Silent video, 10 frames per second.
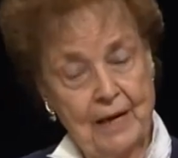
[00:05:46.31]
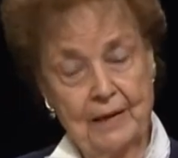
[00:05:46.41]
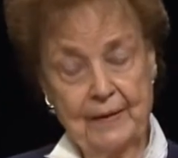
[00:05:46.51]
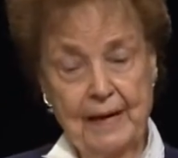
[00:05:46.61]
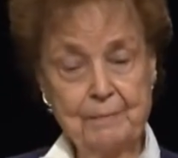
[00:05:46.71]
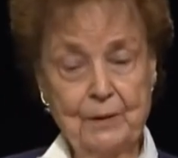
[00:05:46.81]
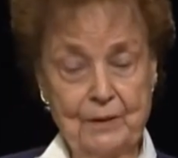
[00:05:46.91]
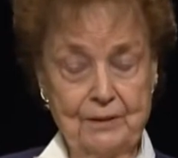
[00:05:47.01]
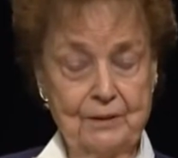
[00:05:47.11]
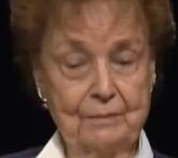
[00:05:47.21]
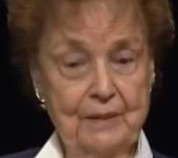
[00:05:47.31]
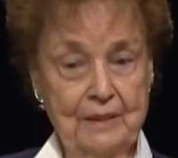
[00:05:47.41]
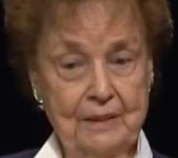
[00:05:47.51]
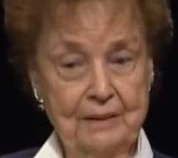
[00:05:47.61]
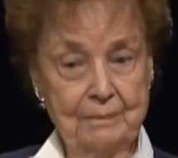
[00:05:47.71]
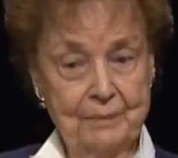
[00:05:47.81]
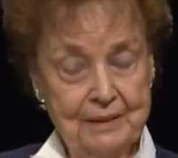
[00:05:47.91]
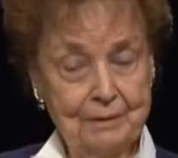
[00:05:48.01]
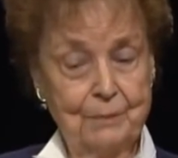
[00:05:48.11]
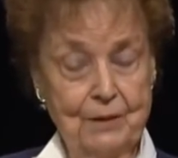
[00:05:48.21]
And that part, to me, the
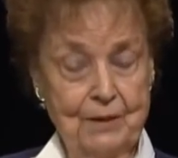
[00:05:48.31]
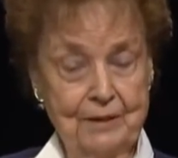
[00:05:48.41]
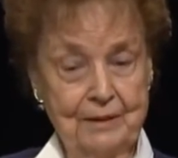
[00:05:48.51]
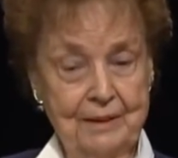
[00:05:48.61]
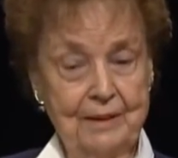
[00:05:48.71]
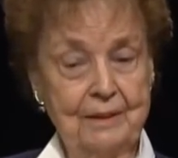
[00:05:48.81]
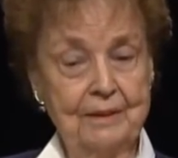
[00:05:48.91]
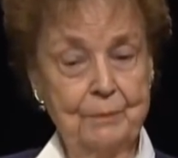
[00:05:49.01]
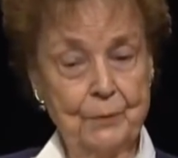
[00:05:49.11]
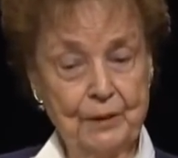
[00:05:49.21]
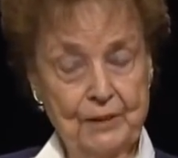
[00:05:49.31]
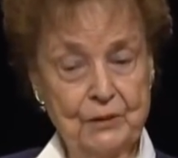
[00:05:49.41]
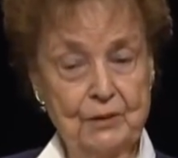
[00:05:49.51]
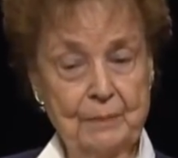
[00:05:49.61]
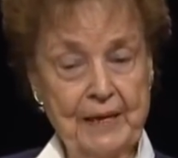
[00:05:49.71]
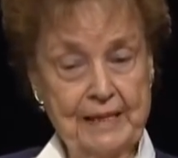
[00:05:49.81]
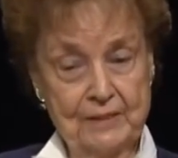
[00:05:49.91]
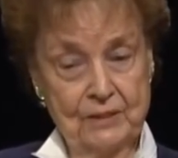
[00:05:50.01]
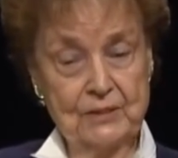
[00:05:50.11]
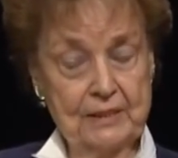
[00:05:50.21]
middle part, the bridge, the
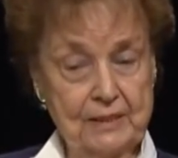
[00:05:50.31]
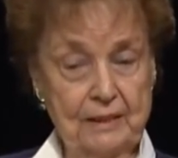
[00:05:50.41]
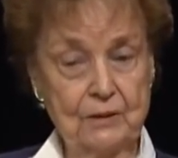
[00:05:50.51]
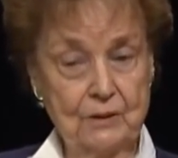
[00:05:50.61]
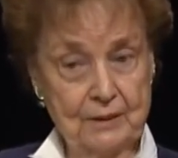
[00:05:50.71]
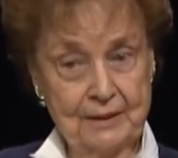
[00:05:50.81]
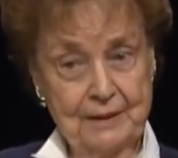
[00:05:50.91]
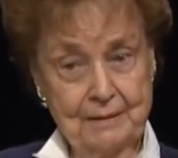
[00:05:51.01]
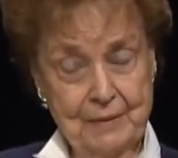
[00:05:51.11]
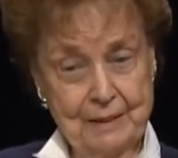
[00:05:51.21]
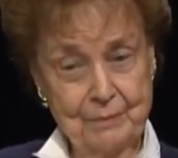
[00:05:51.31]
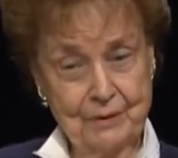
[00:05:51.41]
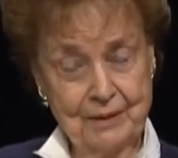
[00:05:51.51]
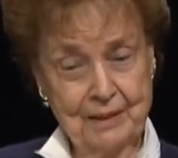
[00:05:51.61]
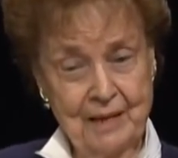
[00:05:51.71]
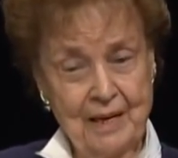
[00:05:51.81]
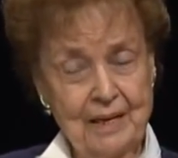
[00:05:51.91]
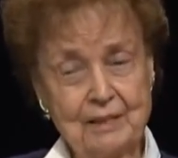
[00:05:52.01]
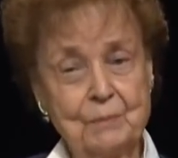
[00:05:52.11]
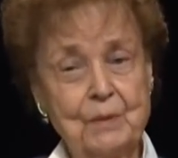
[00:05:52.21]
passage, as I call it in my book,
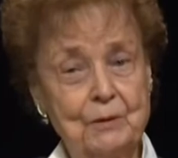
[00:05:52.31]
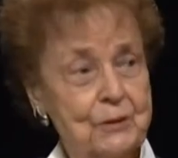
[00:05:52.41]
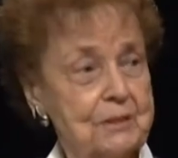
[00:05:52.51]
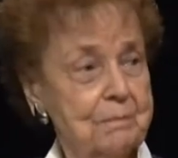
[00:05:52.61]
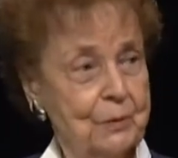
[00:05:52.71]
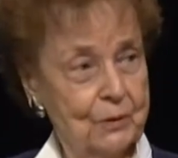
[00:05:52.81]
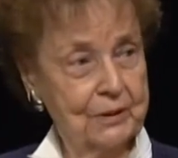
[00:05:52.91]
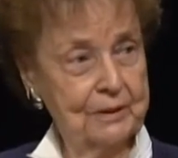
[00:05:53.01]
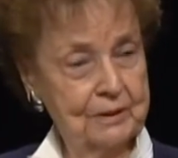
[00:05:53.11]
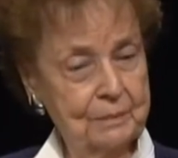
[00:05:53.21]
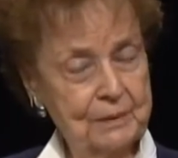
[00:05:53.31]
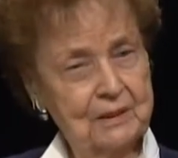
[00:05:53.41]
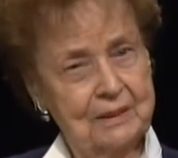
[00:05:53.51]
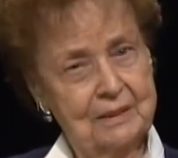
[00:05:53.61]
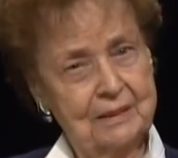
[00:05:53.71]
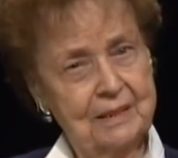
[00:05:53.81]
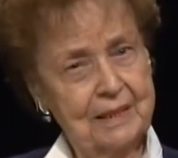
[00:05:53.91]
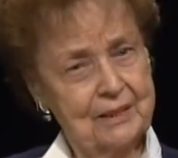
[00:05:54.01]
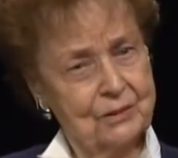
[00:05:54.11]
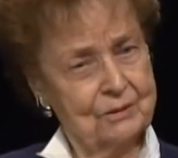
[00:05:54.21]
is most important because it
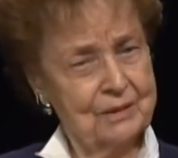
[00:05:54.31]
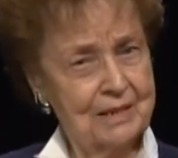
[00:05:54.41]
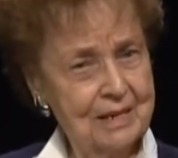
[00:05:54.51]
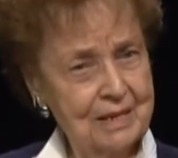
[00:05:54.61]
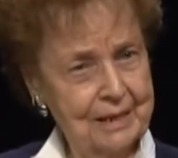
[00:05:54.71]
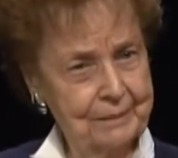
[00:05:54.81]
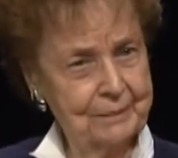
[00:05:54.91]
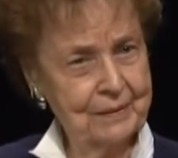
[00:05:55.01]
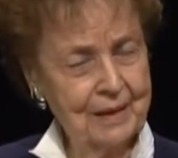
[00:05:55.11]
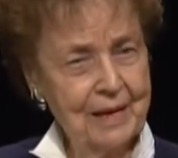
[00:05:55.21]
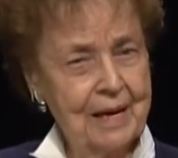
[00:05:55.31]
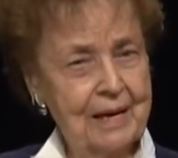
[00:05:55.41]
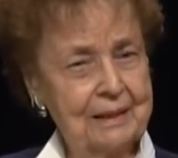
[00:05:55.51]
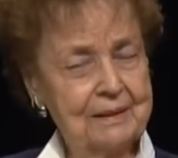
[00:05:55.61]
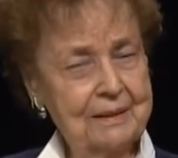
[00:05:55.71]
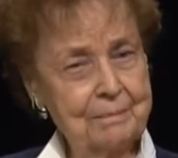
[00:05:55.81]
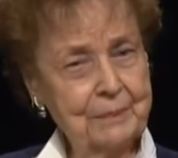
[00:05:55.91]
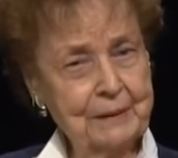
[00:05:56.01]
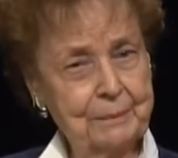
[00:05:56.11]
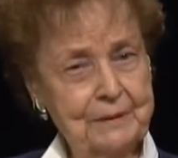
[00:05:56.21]
takes you time. And some
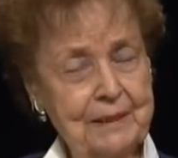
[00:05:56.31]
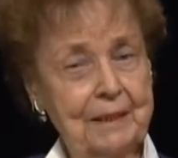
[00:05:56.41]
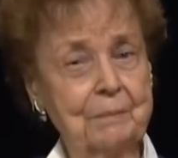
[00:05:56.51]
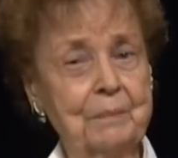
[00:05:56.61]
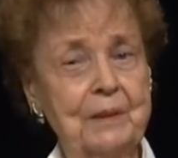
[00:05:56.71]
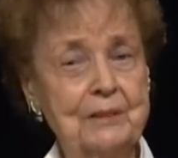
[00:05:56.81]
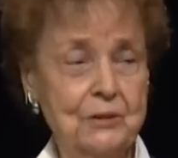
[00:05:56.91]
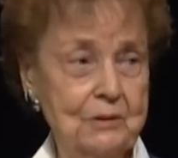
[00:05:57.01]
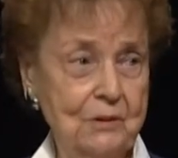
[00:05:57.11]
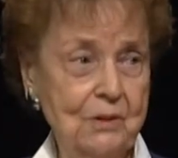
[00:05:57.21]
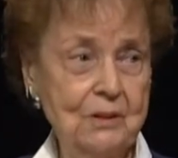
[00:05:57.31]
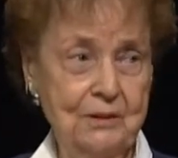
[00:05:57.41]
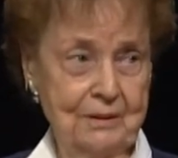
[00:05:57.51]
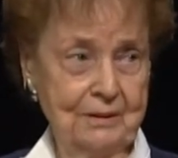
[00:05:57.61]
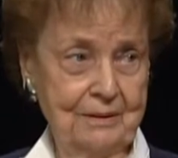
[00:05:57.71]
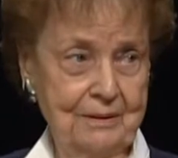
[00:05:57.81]
people take much longer